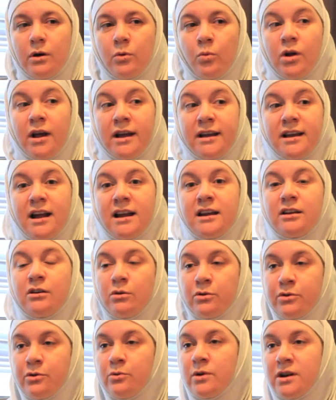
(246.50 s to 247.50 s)
Well, I kind of
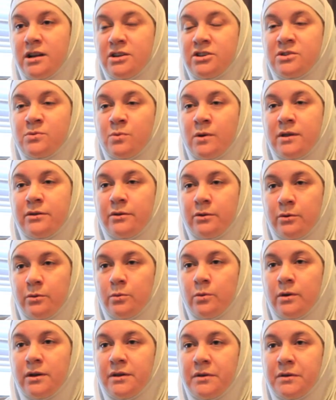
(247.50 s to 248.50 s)
go through what I just went through
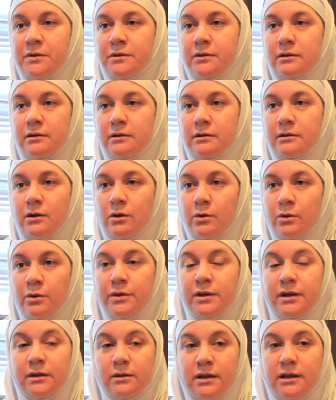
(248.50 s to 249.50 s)
with the whole
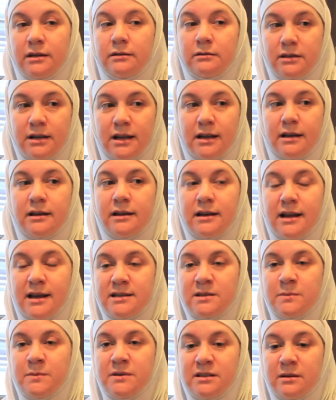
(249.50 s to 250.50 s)
thing that, it
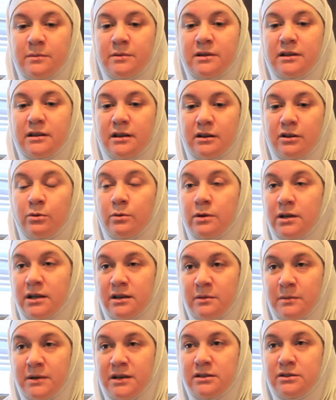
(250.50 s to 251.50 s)
has to be something that you're really
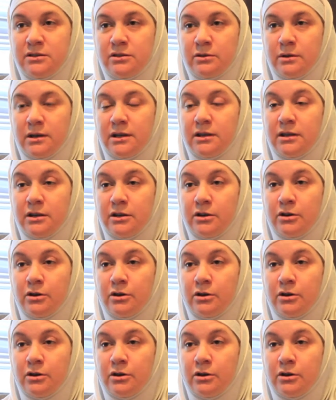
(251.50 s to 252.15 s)
committed to, and that